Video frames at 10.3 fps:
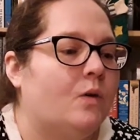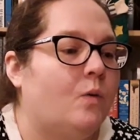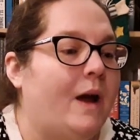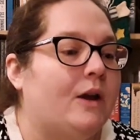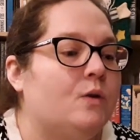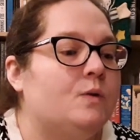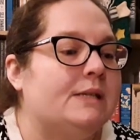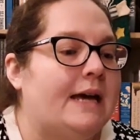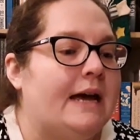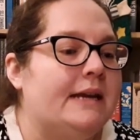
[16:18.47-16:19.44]
Kweku
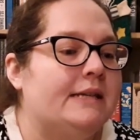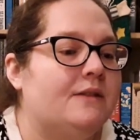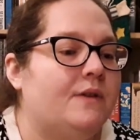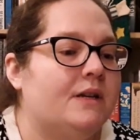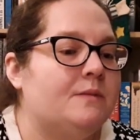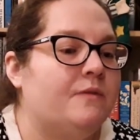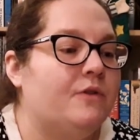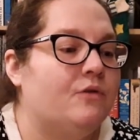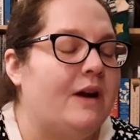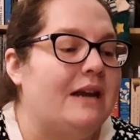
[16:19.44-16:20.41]
Sai is the victim
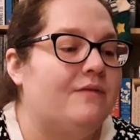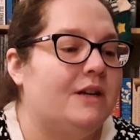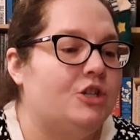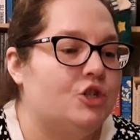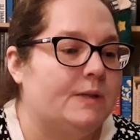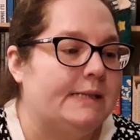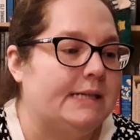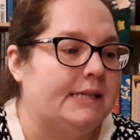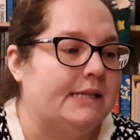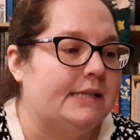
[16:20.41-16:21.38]
of a grave
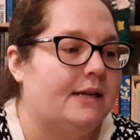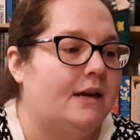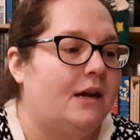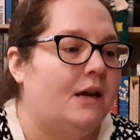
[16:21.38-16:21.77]
injustice.